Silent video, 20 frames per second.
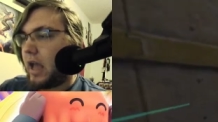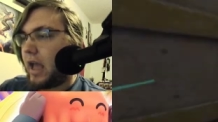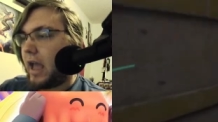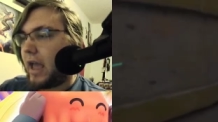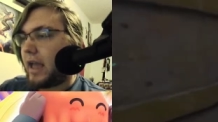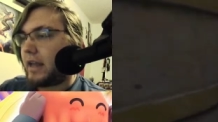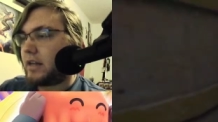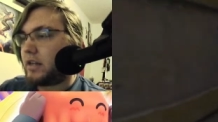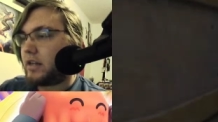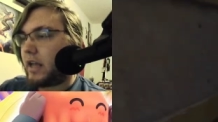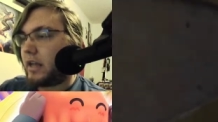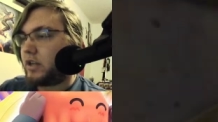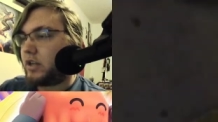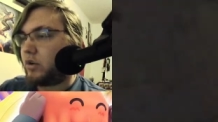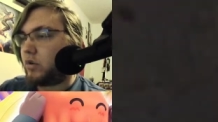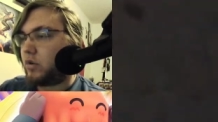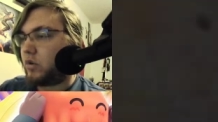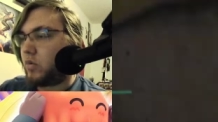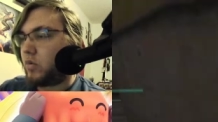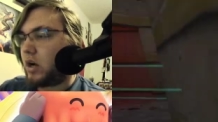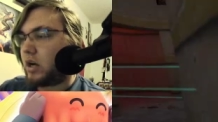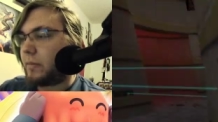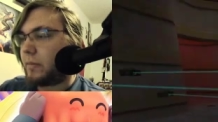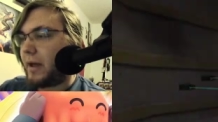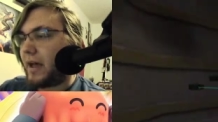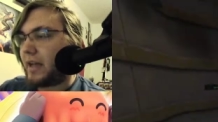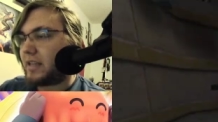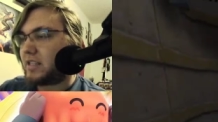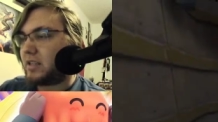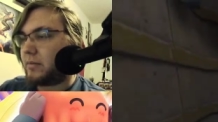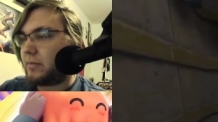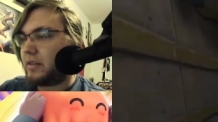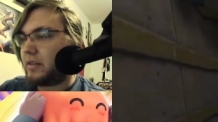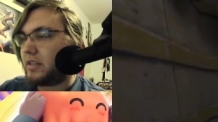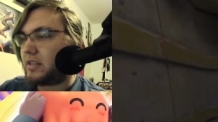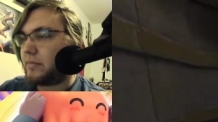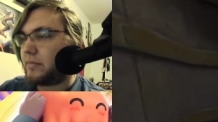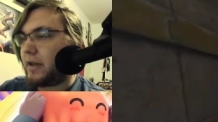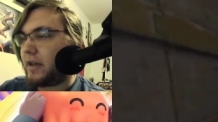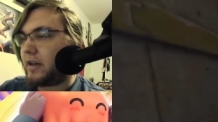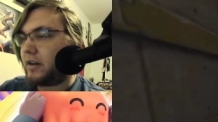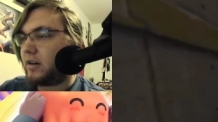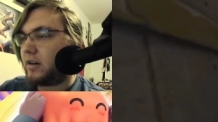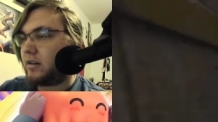and, and you can walk past them in this manner.